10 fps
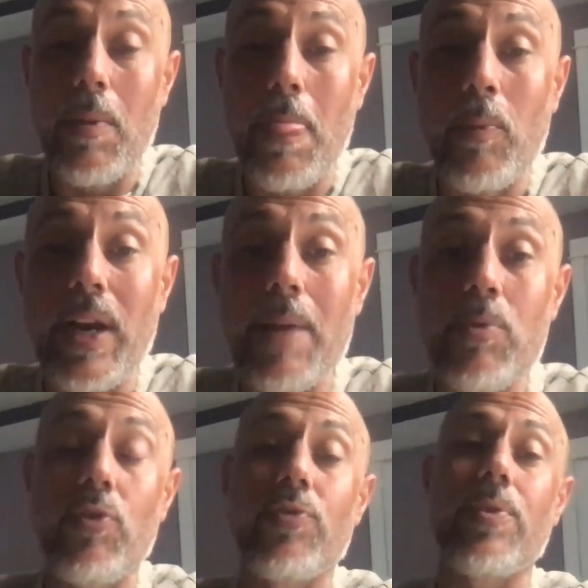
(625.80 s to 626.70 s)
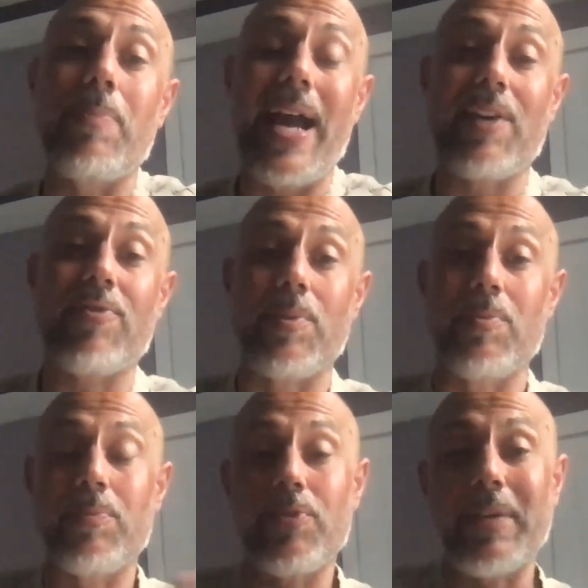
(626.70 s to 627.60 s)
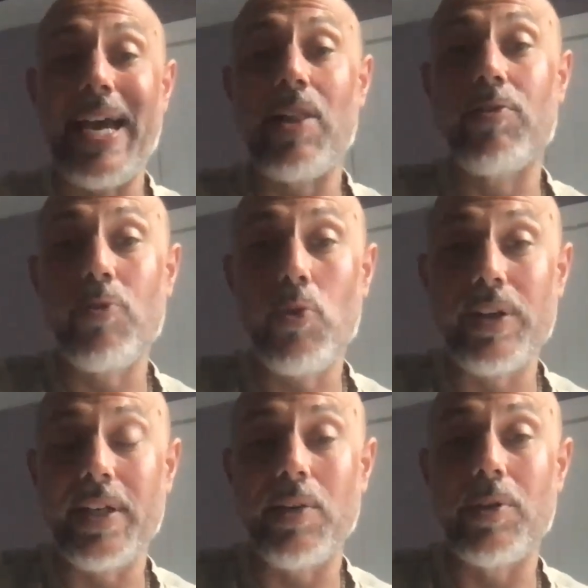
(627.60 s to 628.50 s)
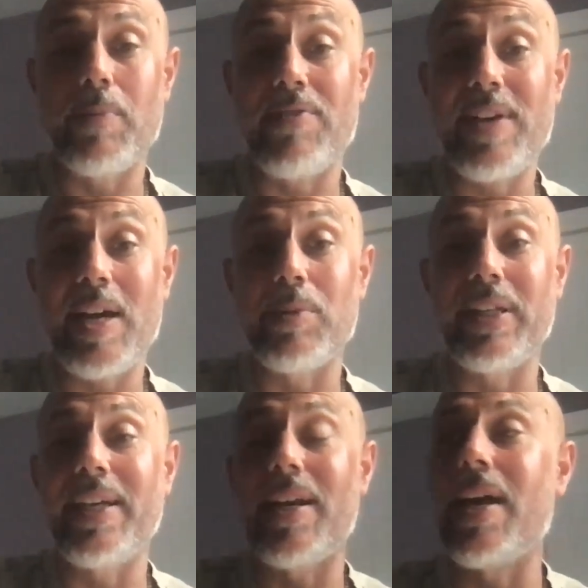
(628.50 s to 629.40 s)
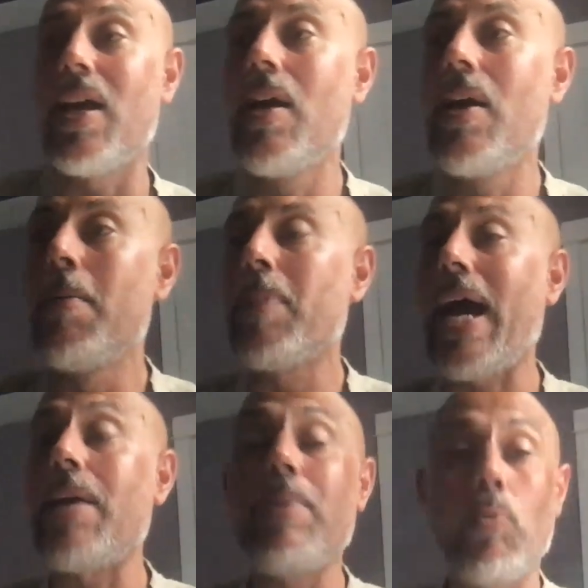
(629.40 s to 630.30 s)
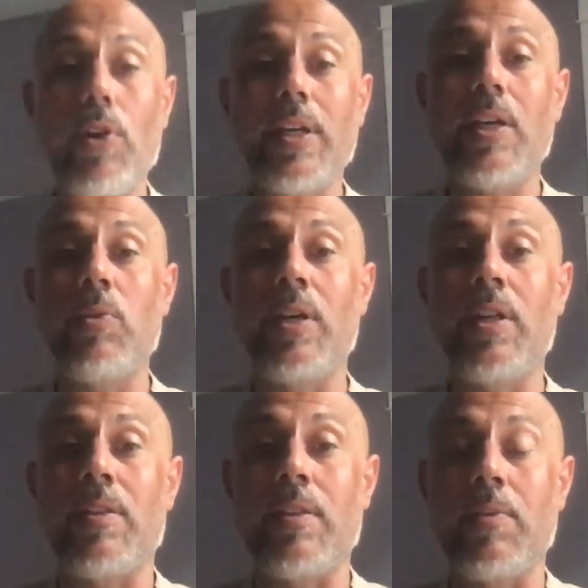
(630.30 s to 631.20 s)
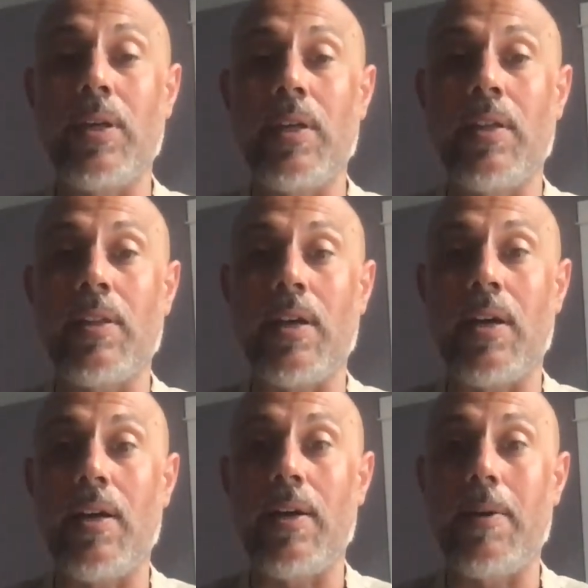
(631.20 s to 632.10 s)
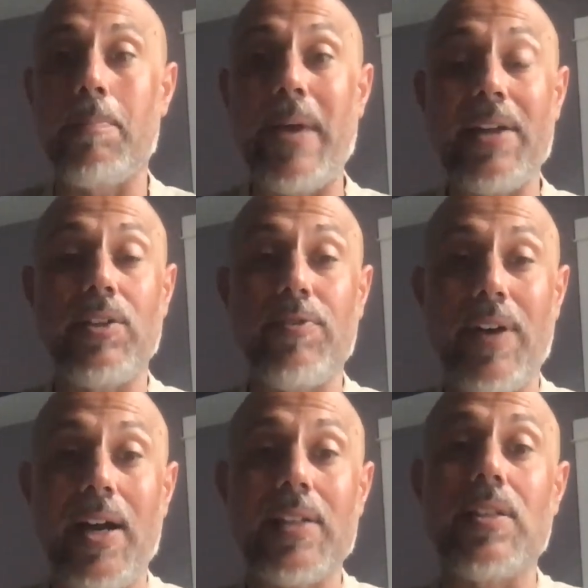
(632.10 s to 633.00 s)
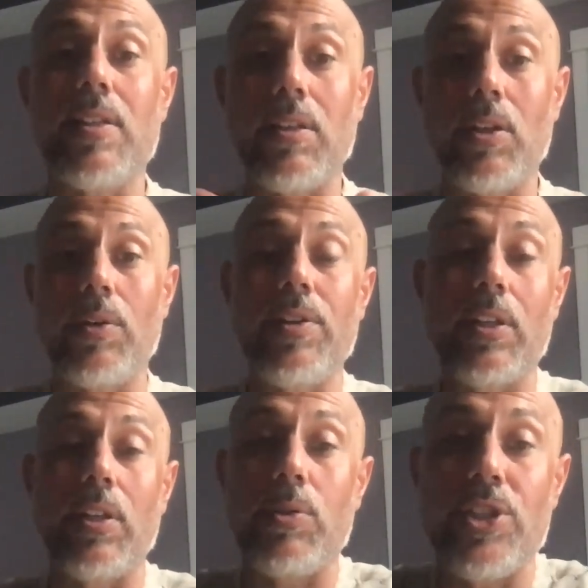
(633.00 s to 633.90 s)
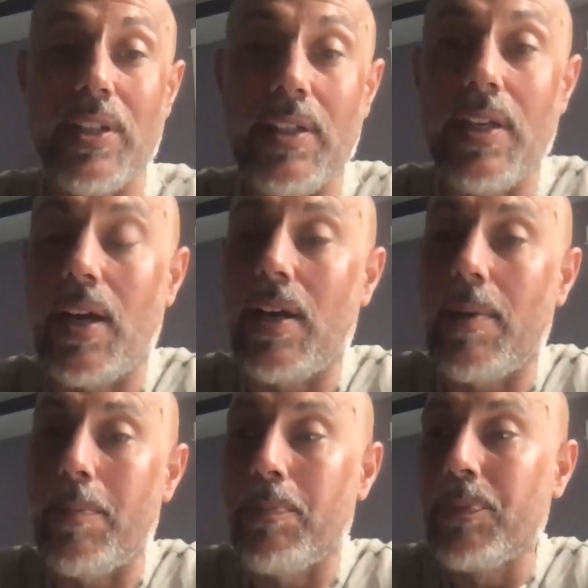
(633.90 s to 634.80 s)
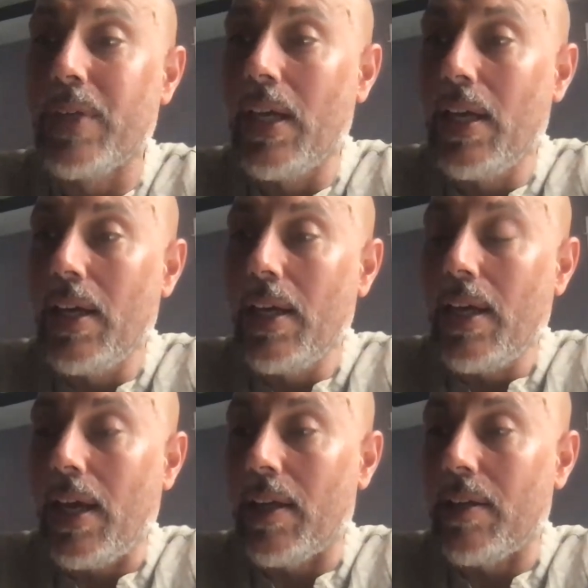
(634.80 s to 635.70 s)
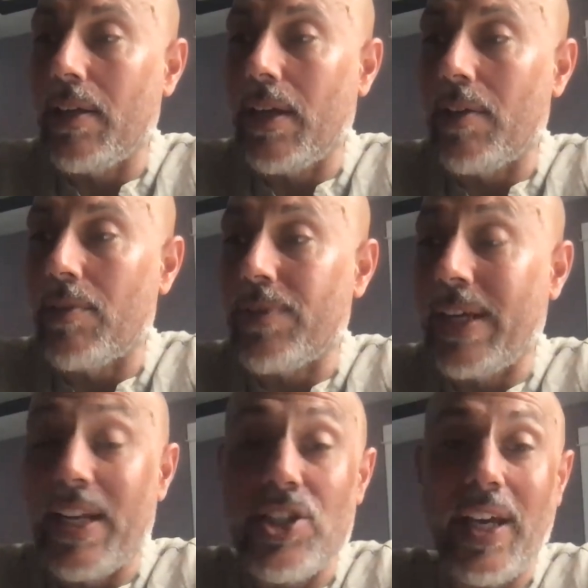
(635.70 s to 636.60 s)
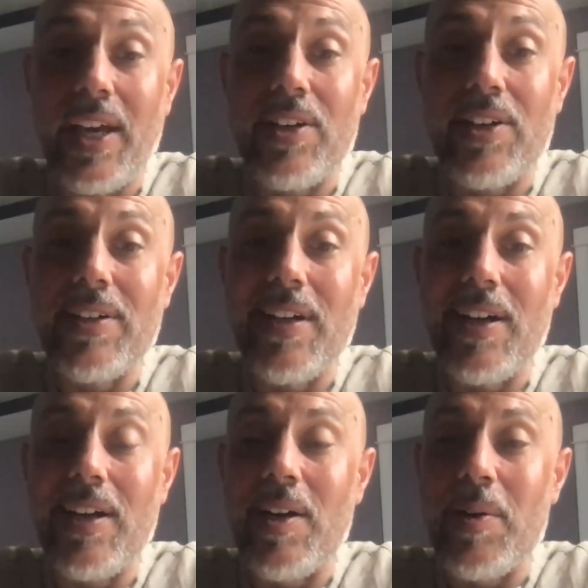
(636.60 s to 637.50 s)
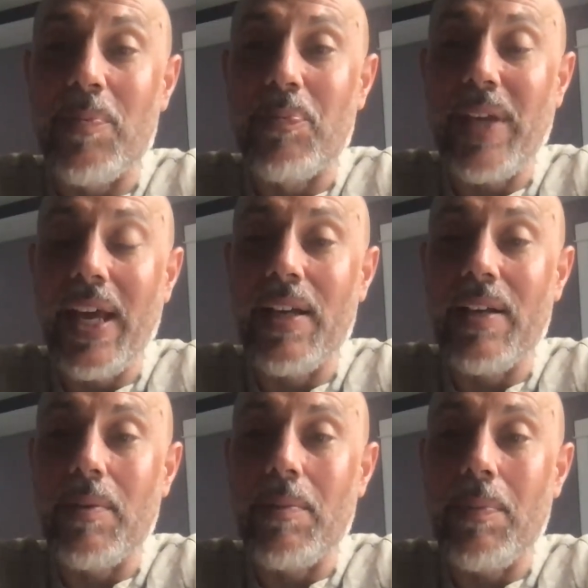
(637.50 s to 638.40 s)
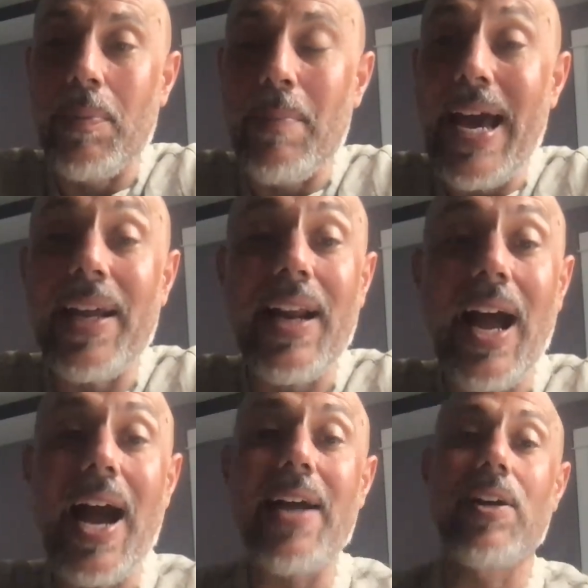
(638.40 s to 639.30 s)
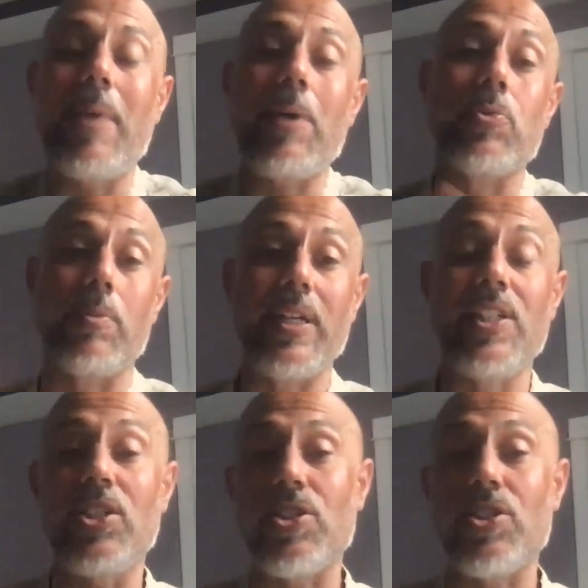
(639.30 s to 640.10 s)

when I moved back from California with my family, and I'd been working with Matthew Fox, a theologian and an educator, and Matt was one of my teachers